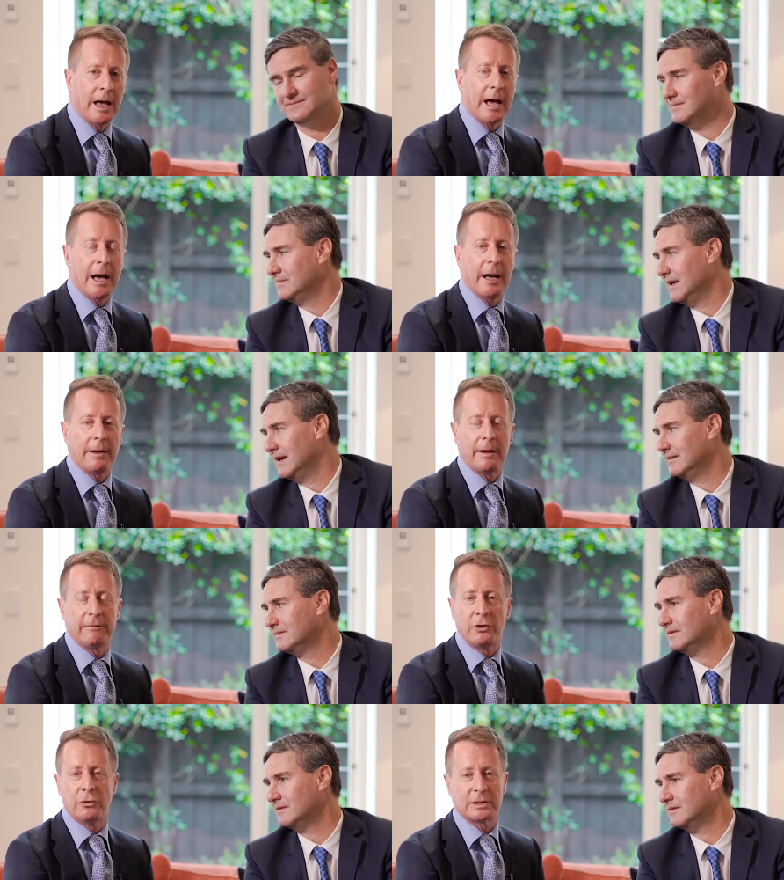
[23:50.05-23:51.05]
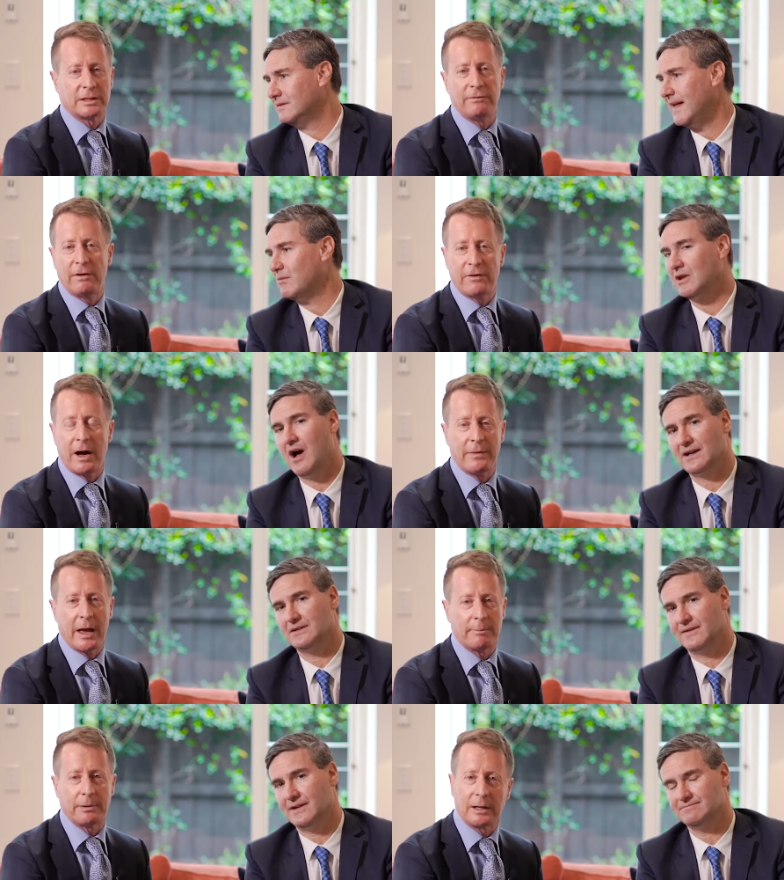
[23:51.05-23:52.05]
Speaker 1: Uh, yeah. Uh, viewers, if they you find like
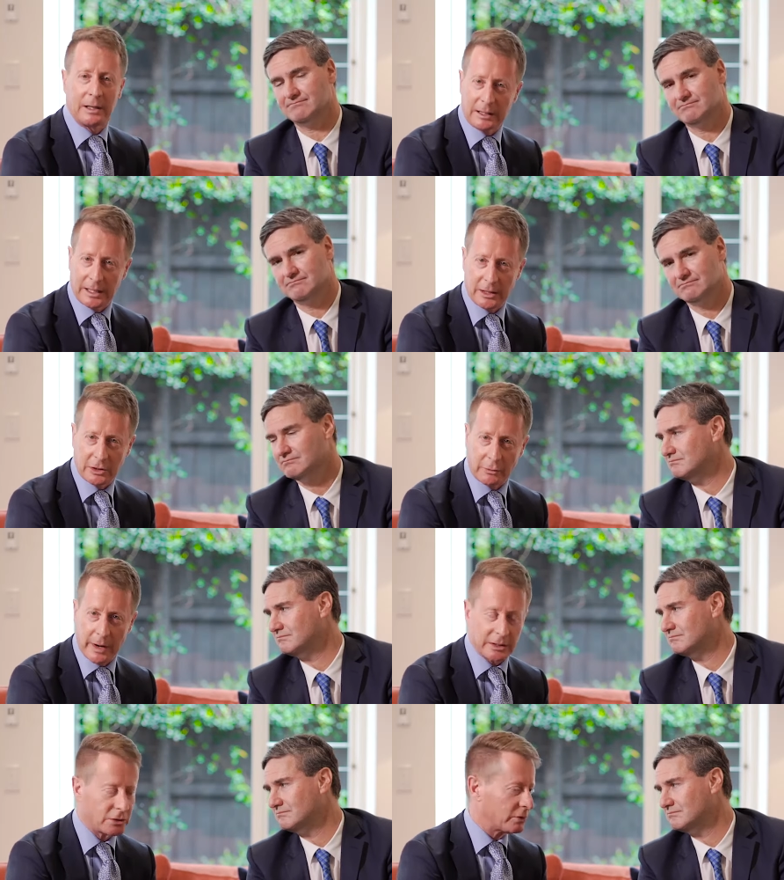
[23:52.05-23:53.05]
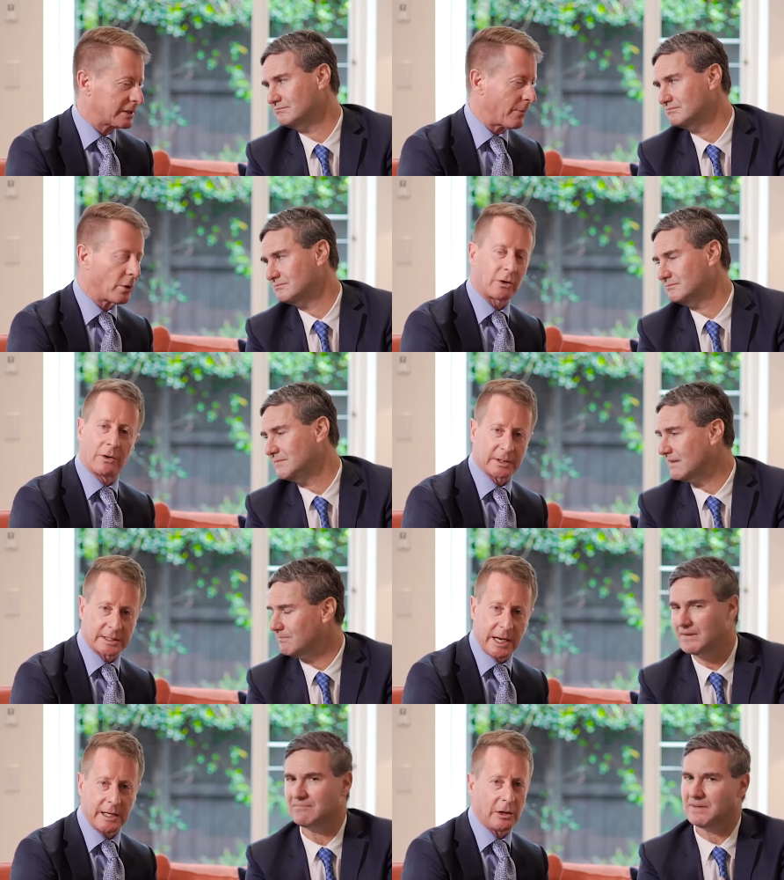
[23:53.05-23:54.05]
that it, politically incorrect or somewhat
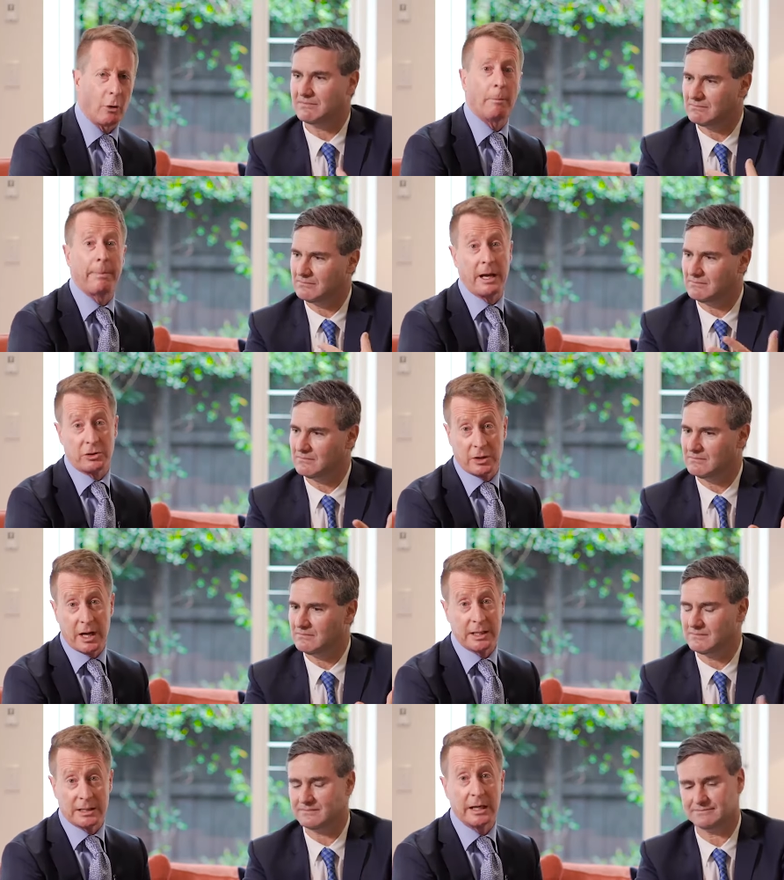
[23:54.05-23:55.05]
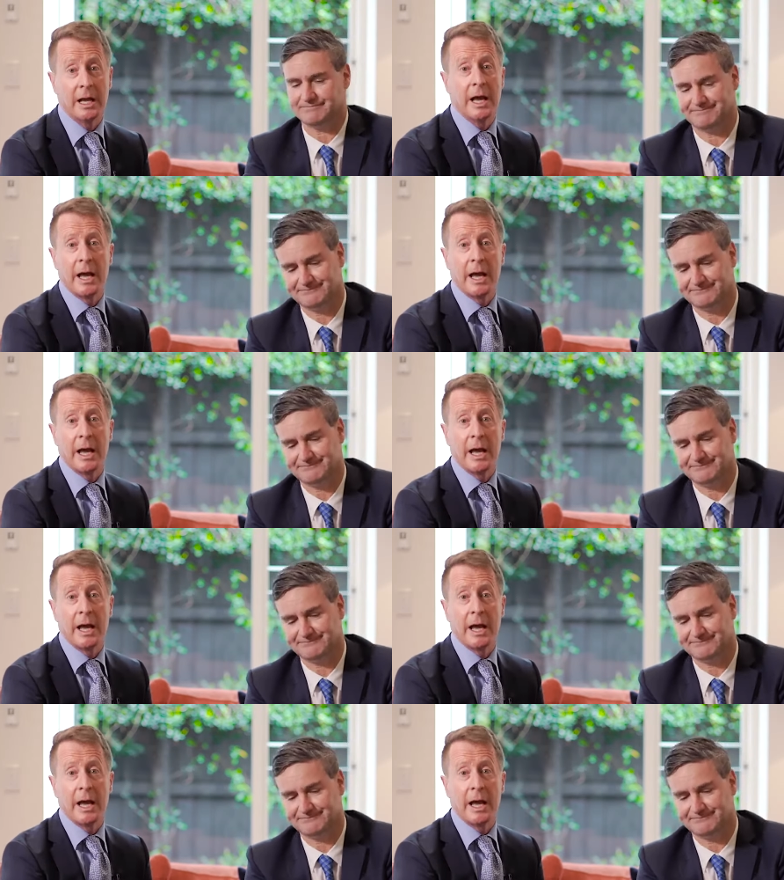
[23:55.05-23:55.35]
condescending or patronising,